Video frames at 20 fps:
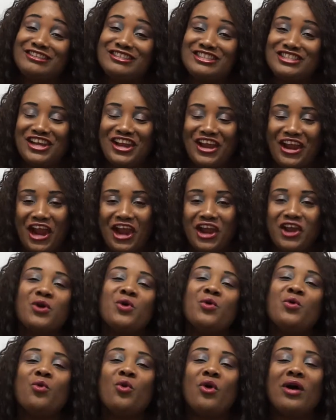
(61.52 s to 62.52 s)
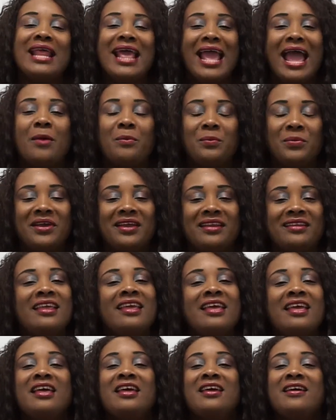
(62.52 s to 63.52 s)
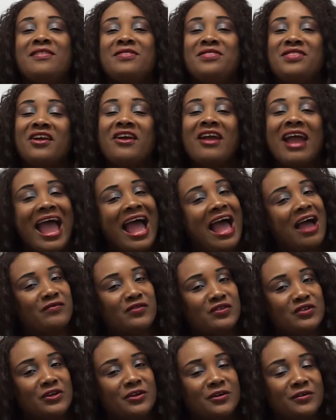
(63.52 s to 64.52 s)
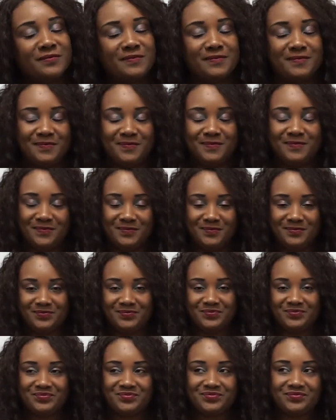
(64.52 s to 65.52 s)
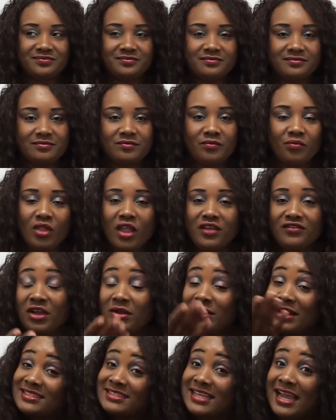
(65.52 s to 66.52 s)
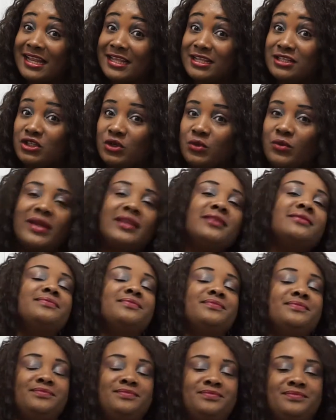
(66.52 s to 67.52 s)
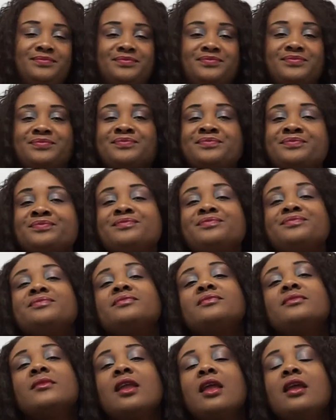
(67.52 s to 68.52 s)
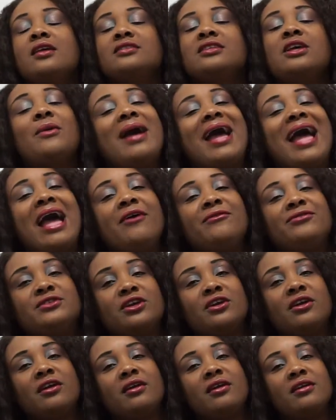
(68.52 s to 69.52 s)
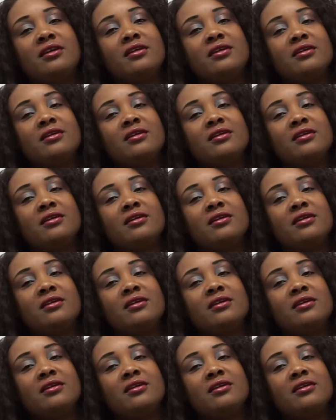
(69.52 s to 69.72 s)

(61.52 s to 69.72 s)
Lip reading: to share what happened thereafter. So let's get into it. So after